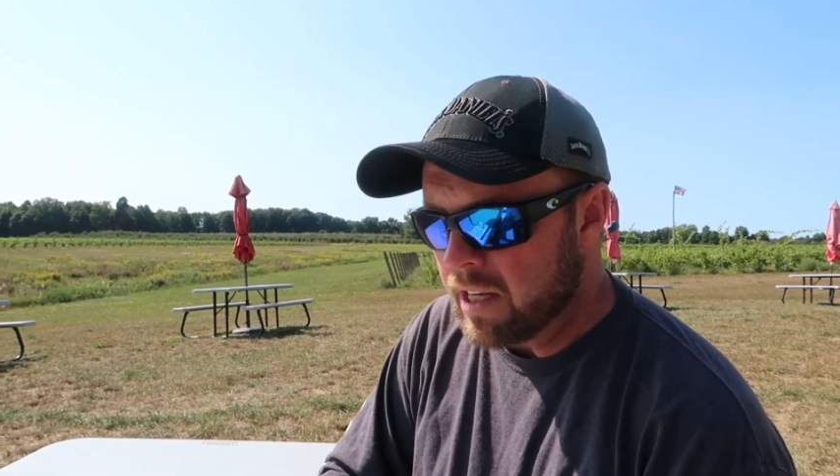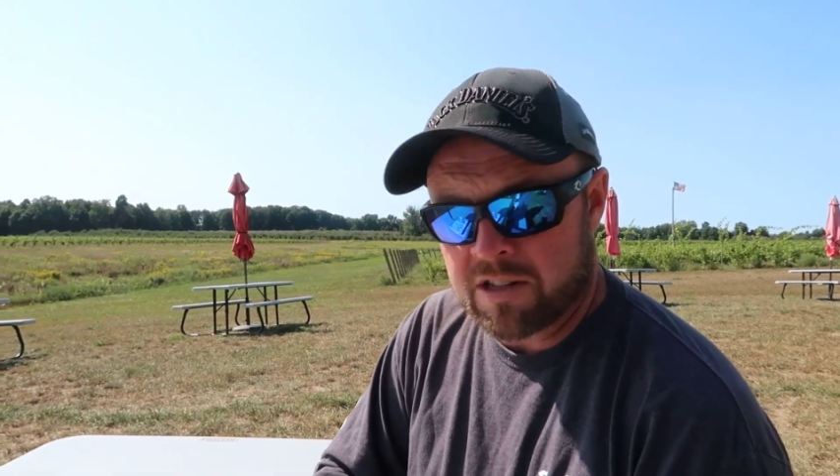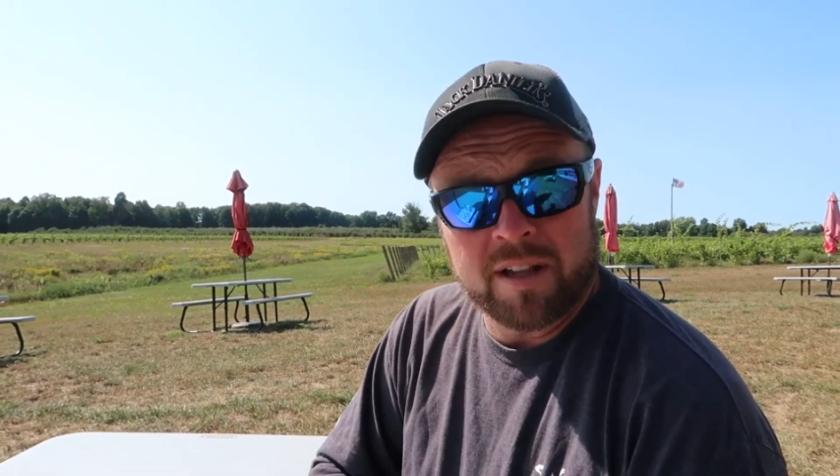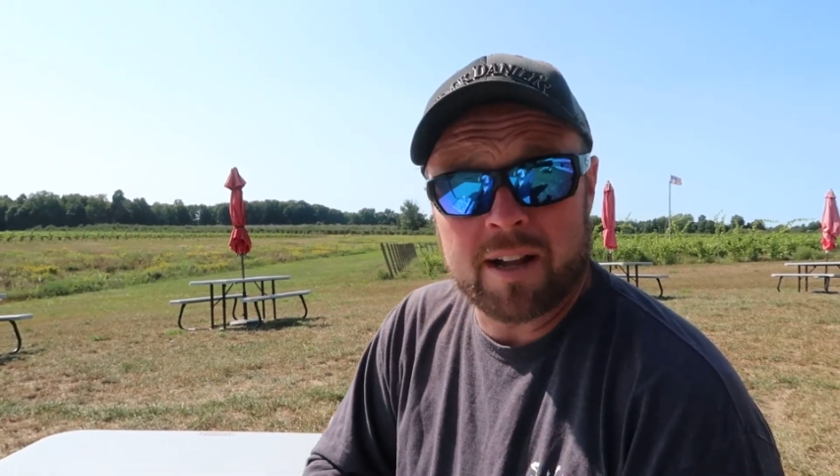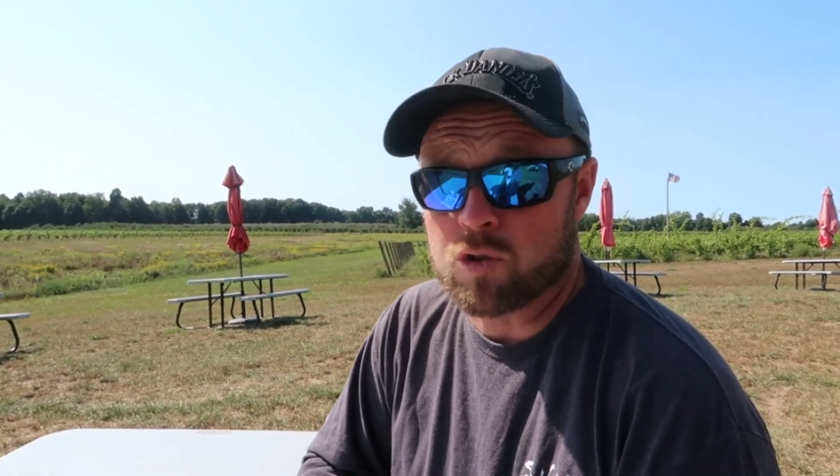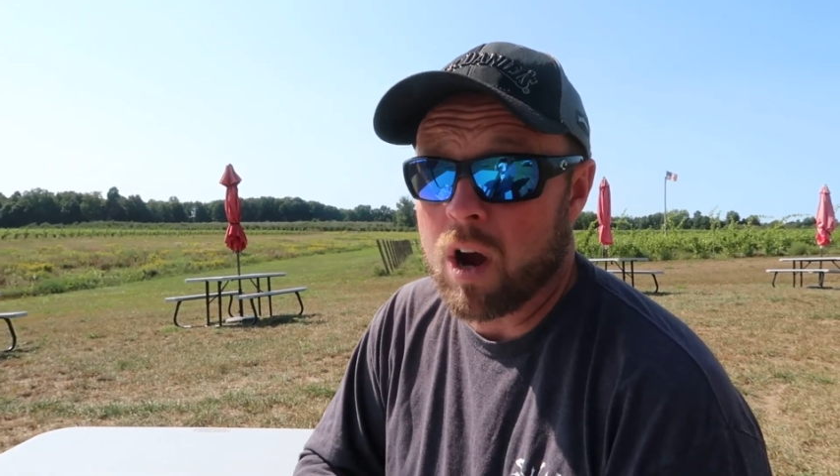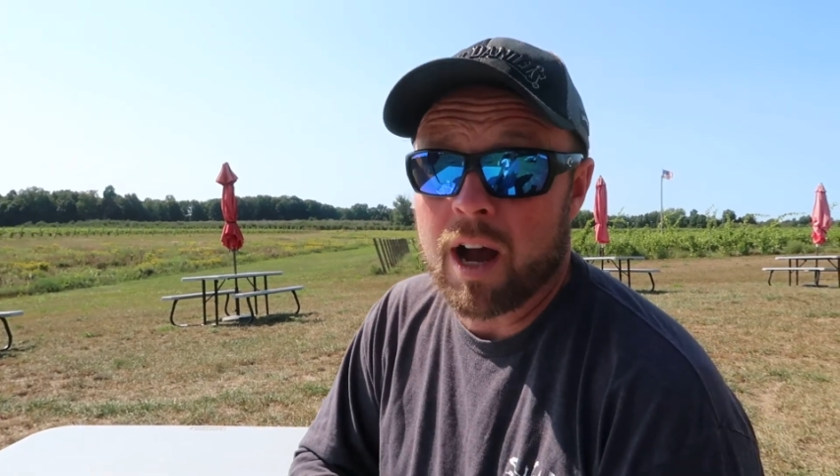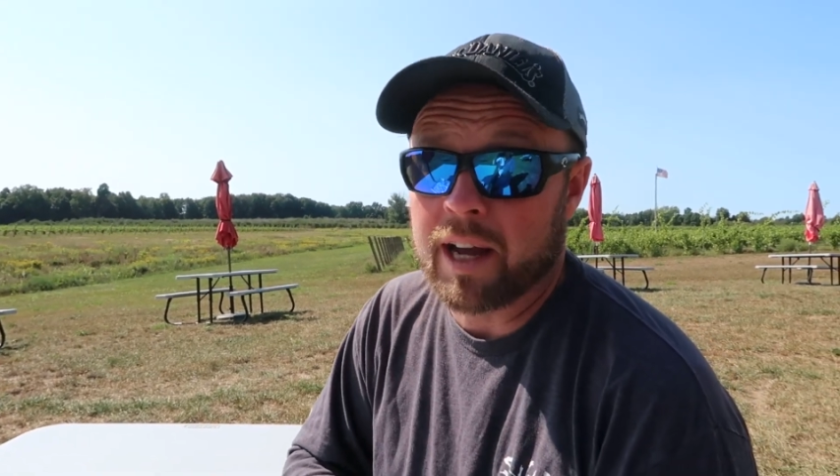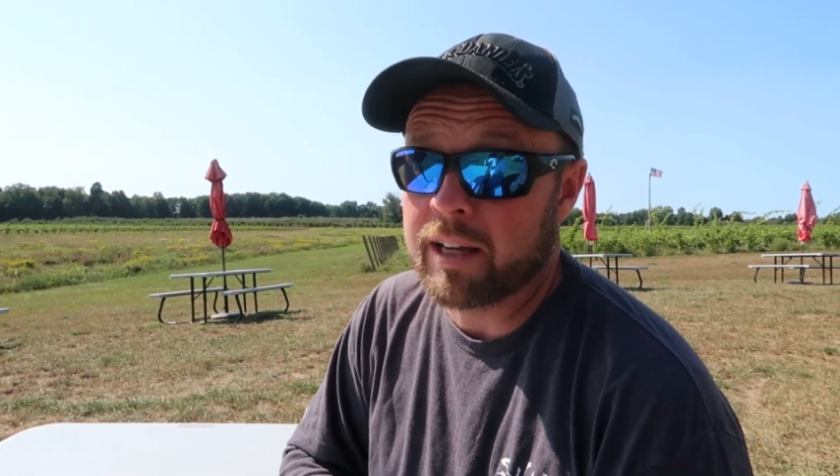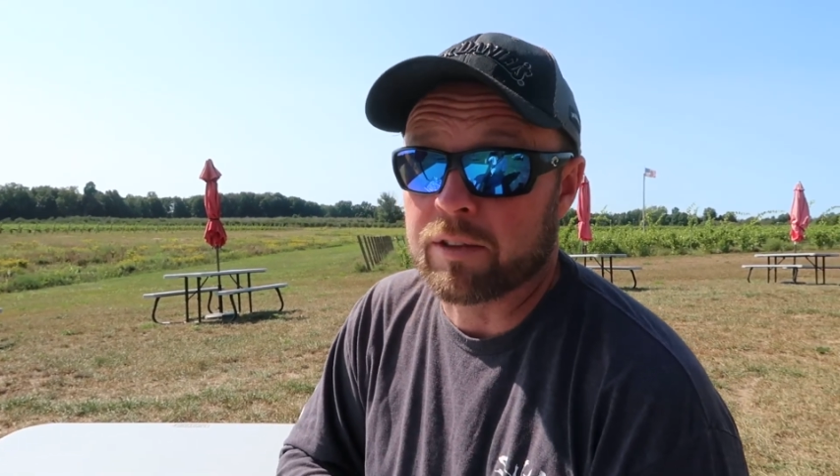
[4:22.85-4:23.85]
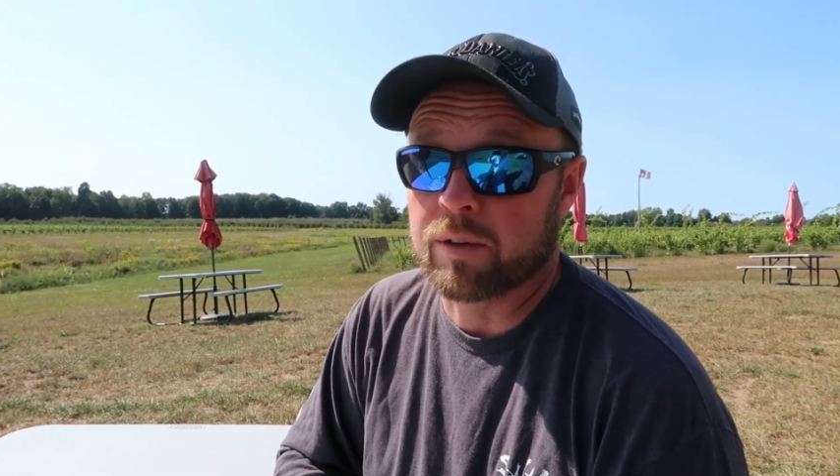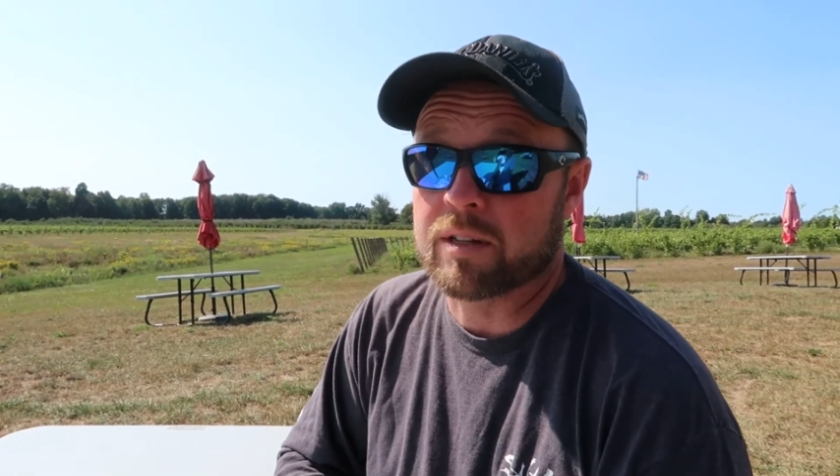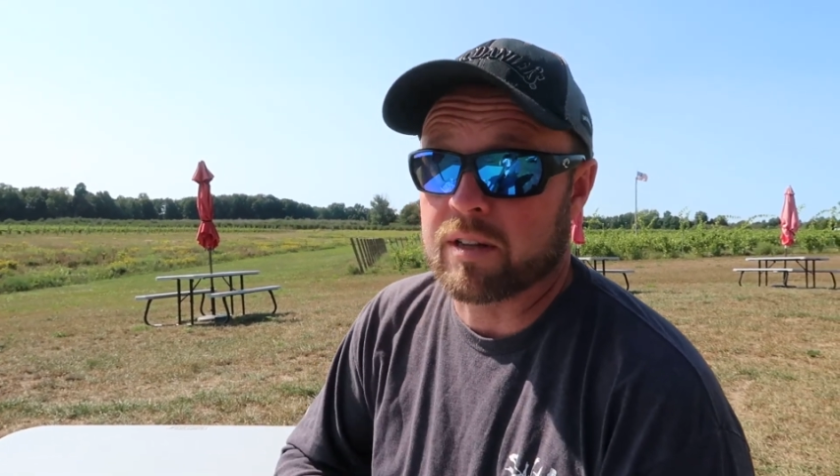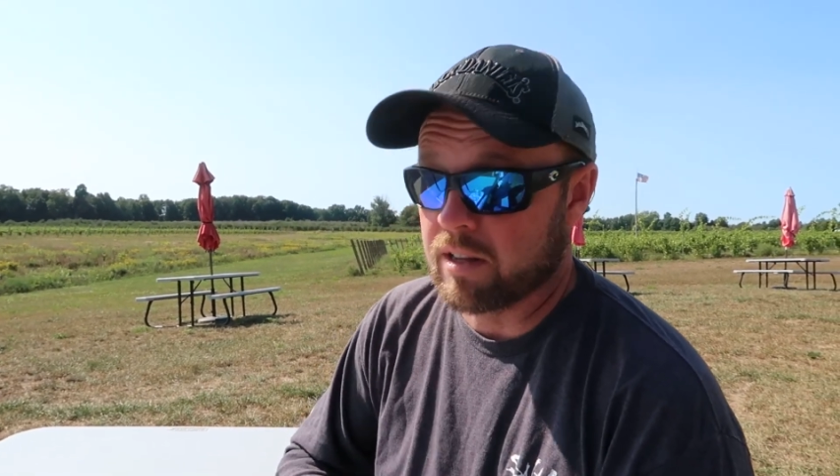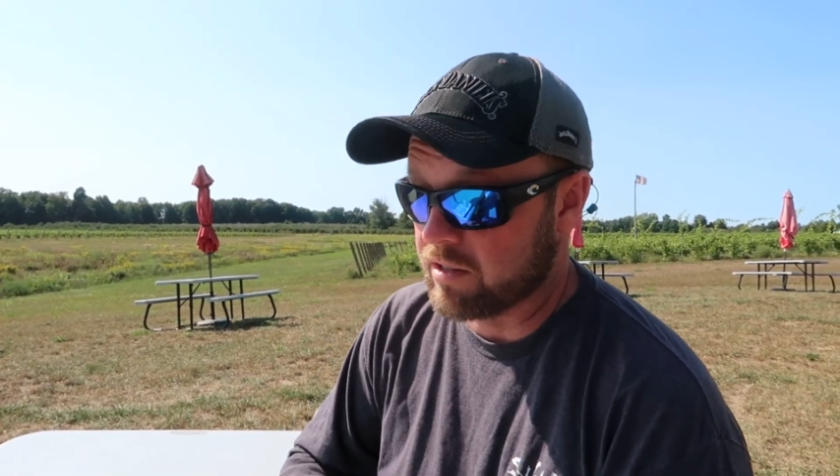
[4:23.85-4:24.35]
it's not dry either.
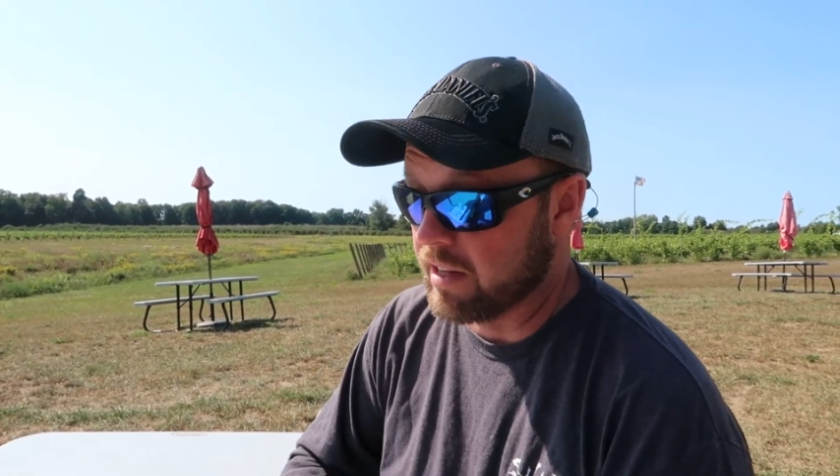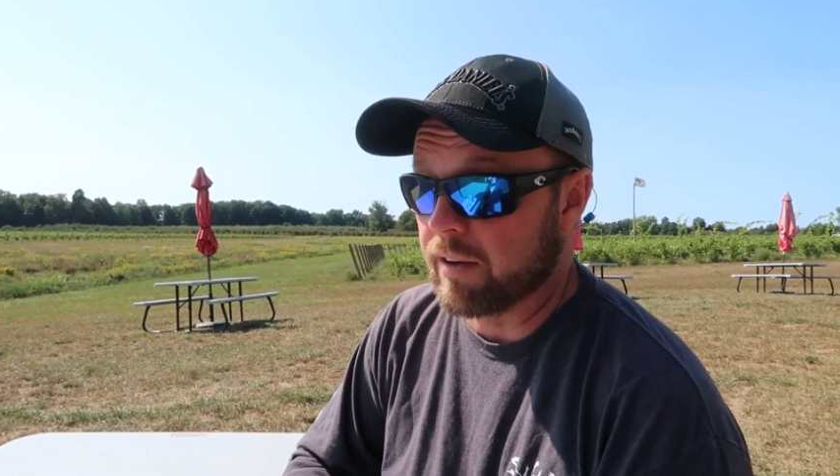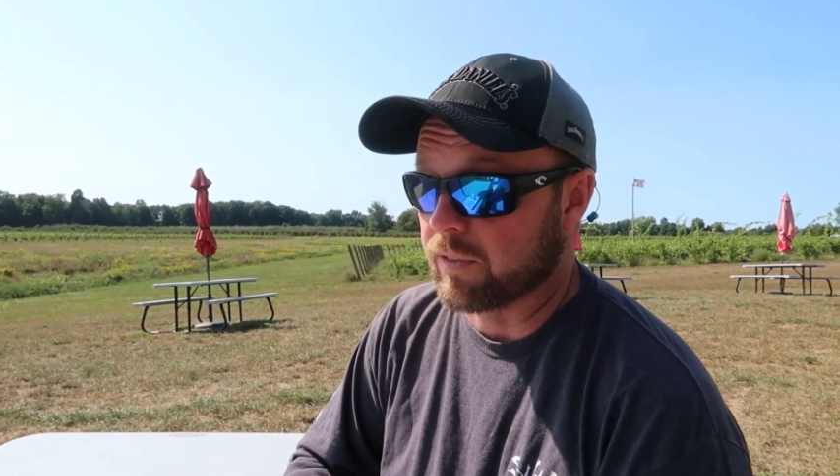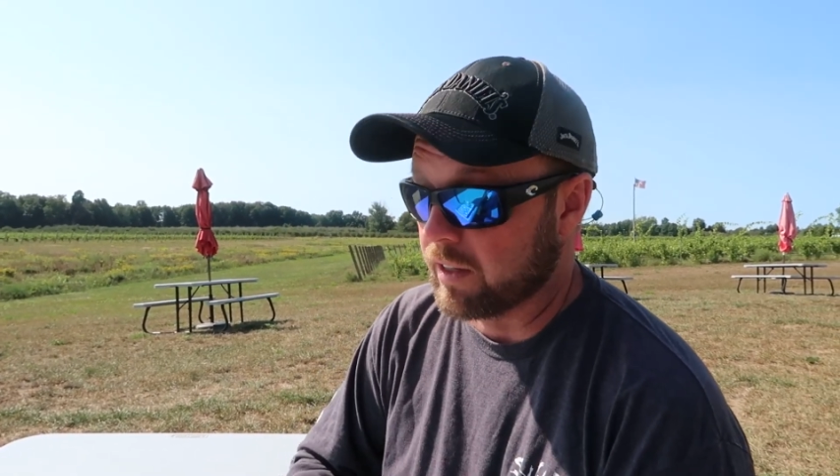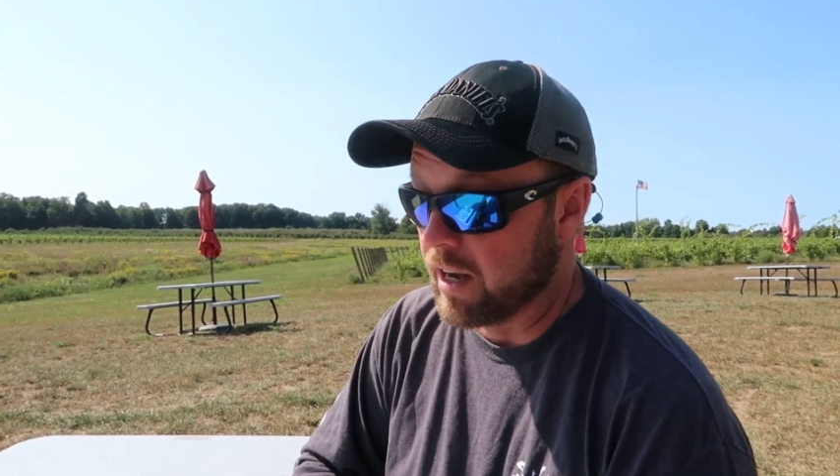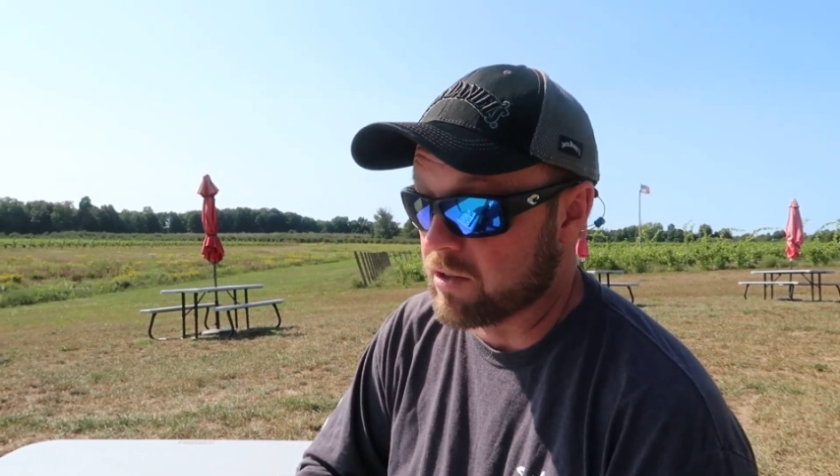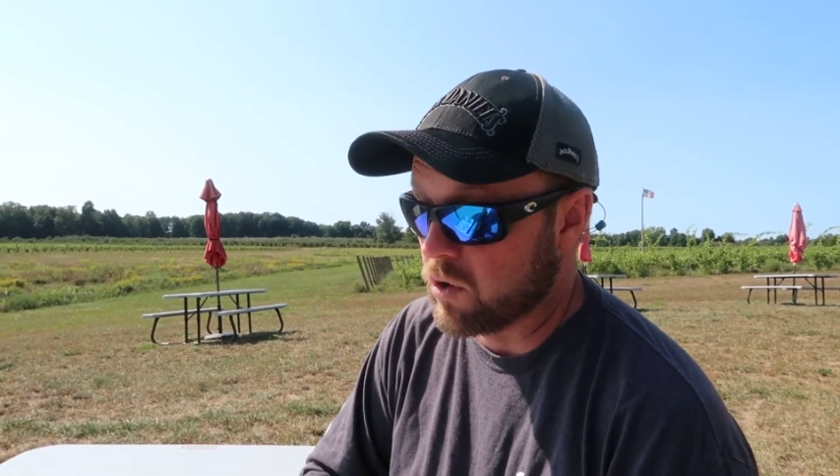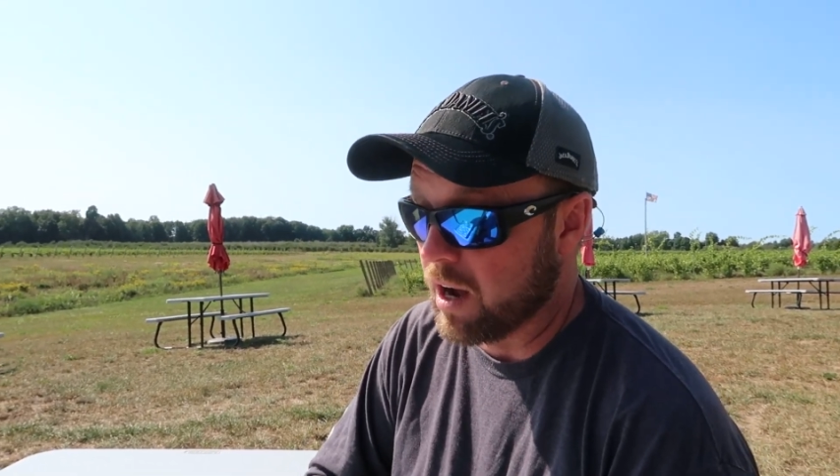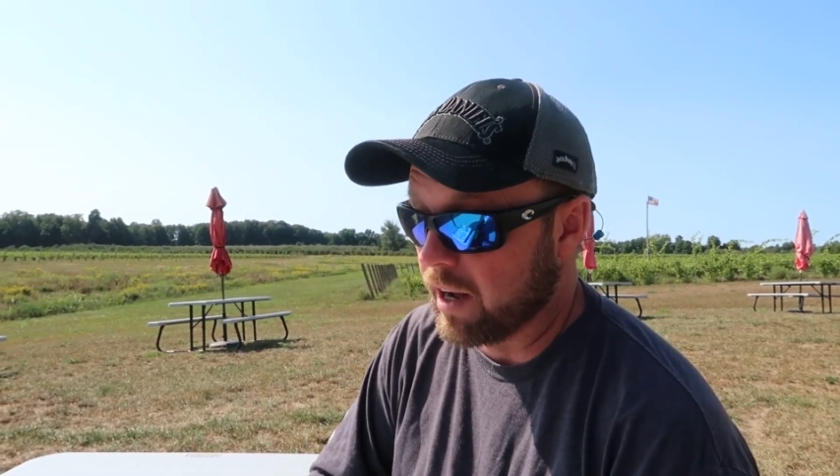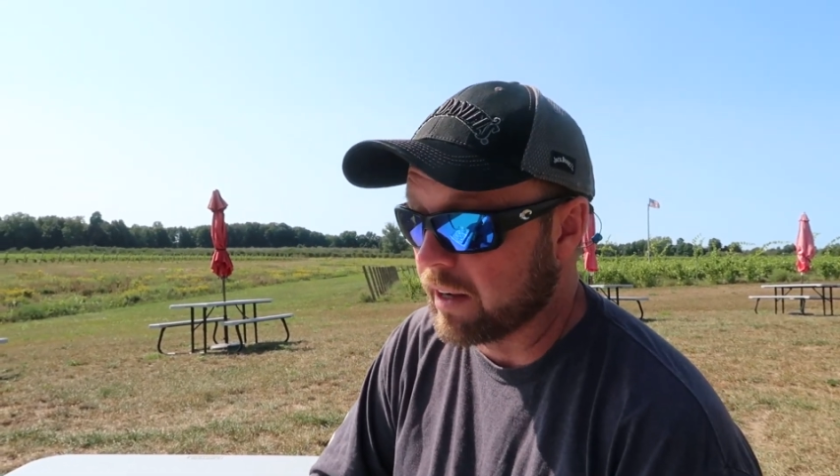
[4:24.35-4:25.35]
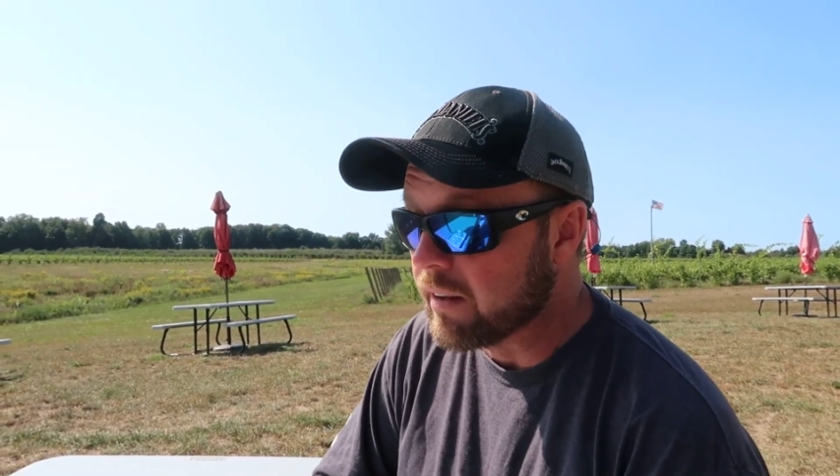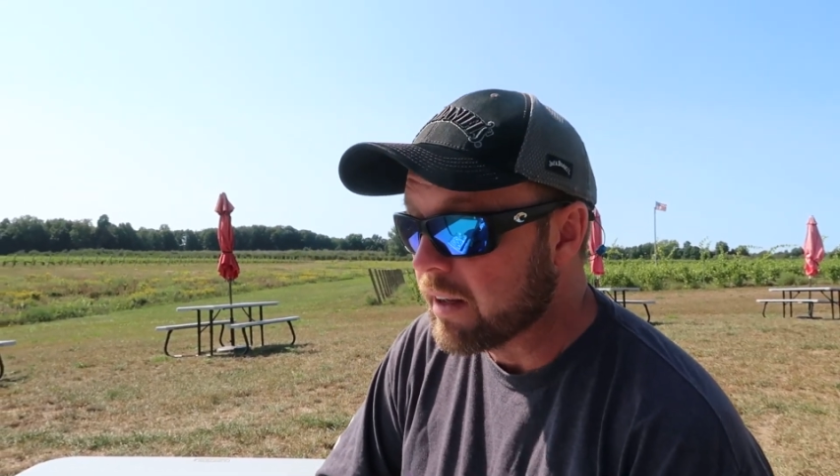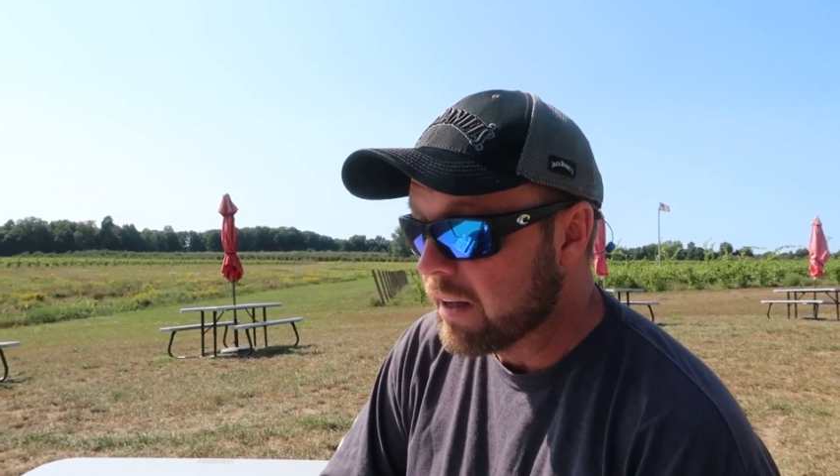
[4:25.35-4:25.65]
It's it's definitely not dry.